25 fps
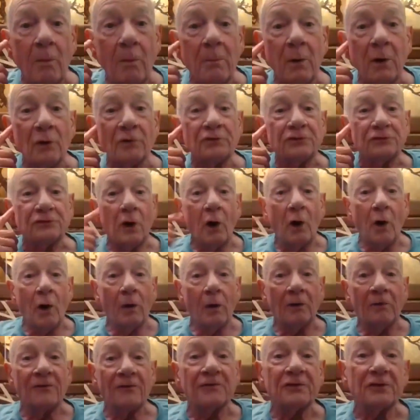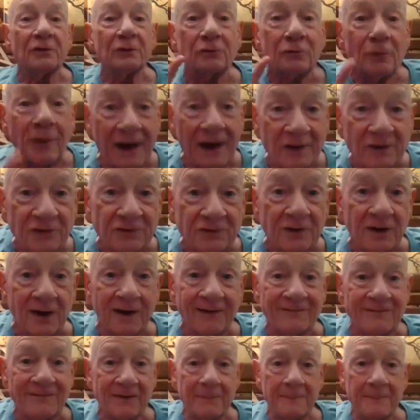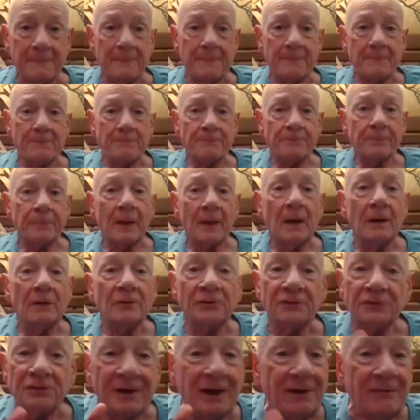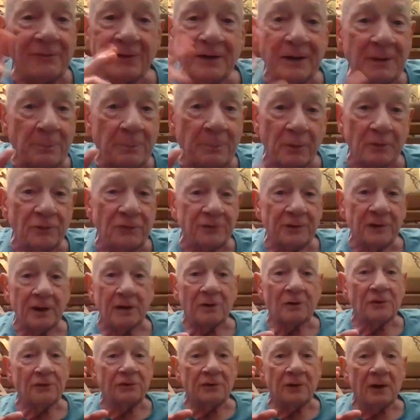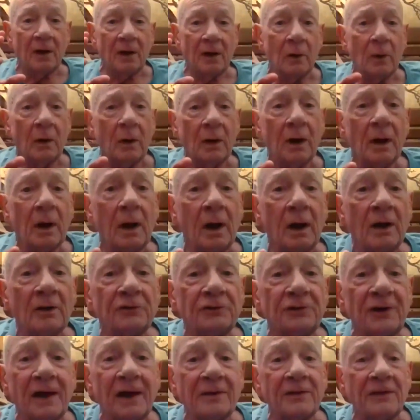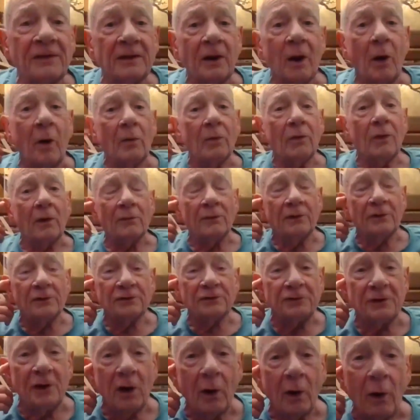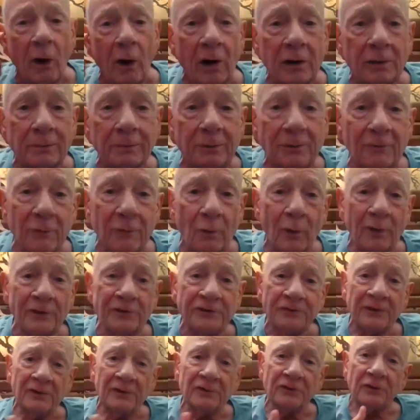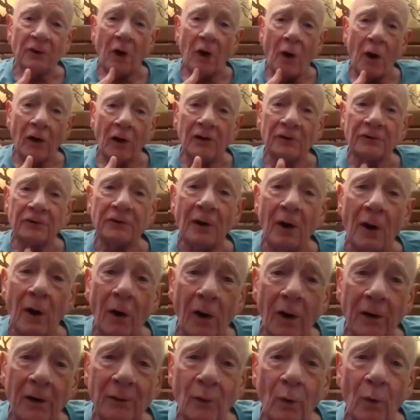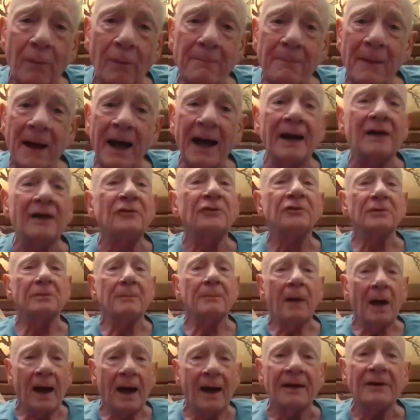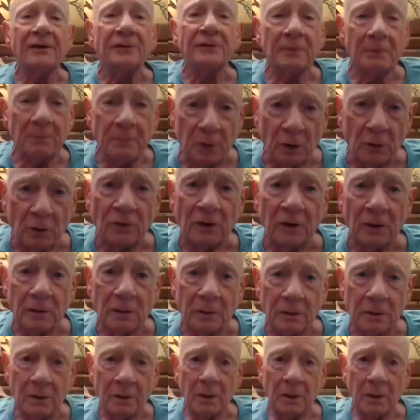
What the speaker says: Almost all of the rest of them, 70% or so, say that although there's no audible voice, there's a heart-to-heart or mind-to-mind communion.